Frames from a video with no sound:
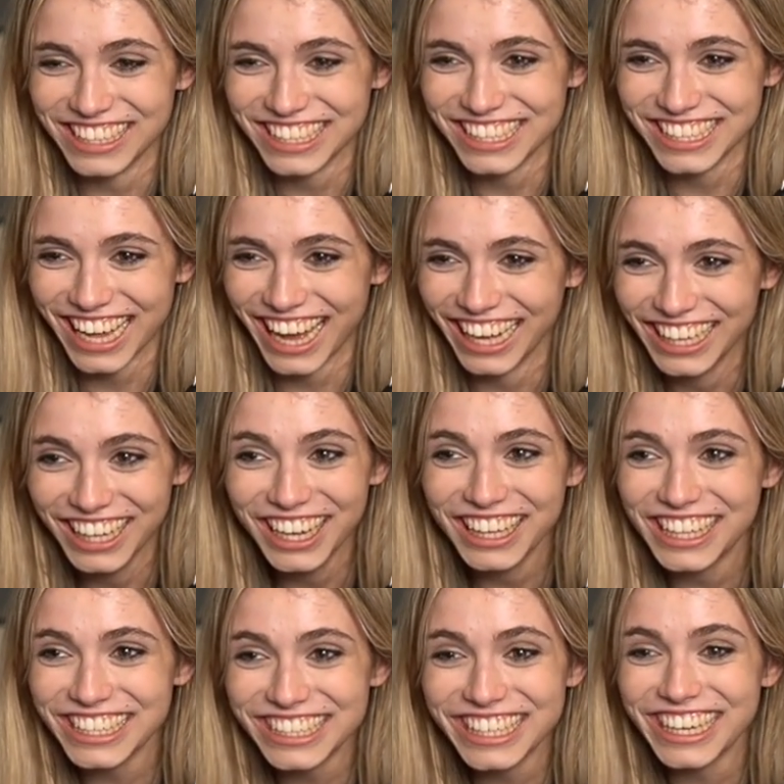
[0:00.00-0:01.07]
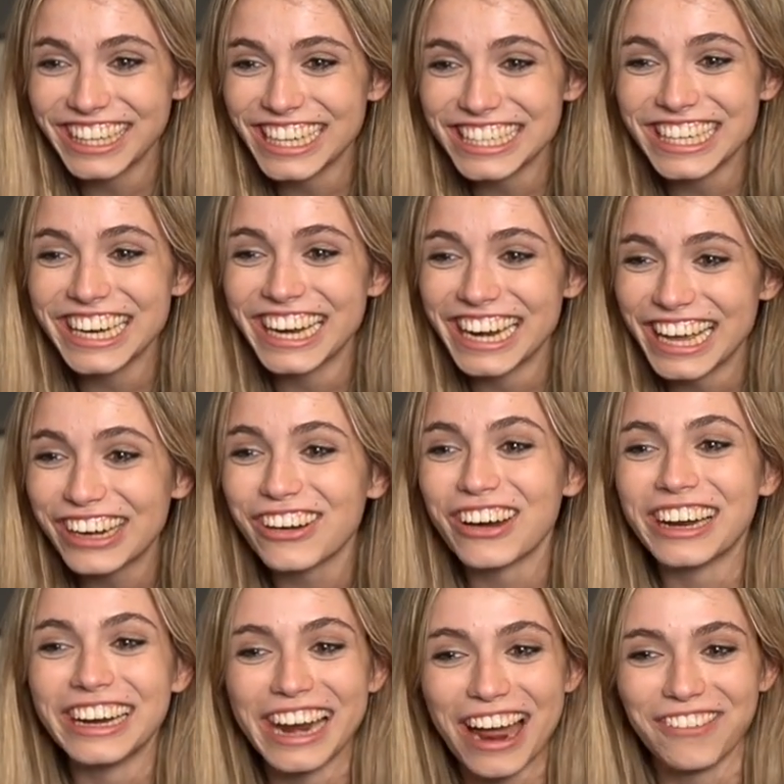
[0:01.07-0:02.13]
This is a this this
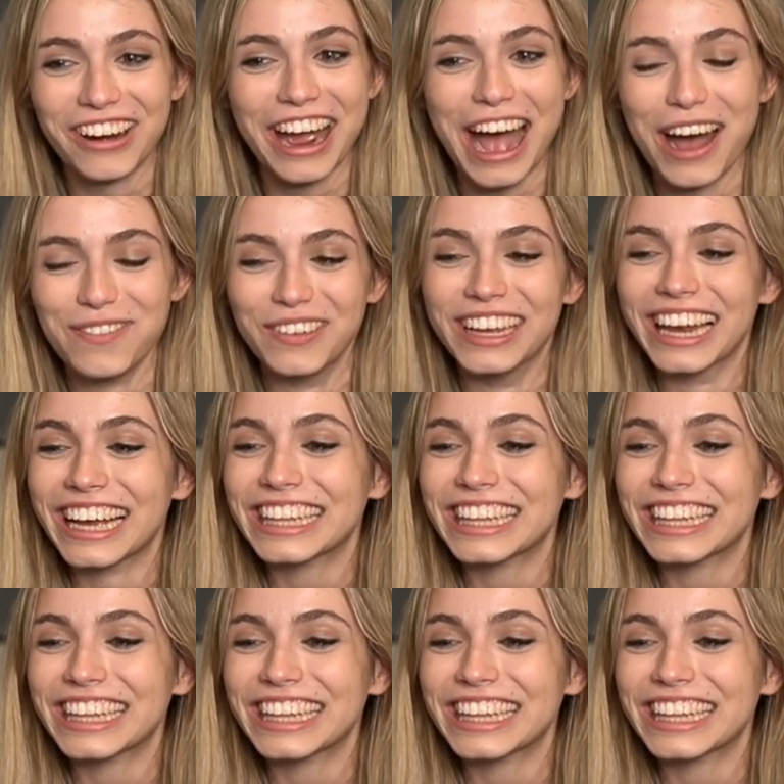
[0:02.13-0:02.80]
literally never happened.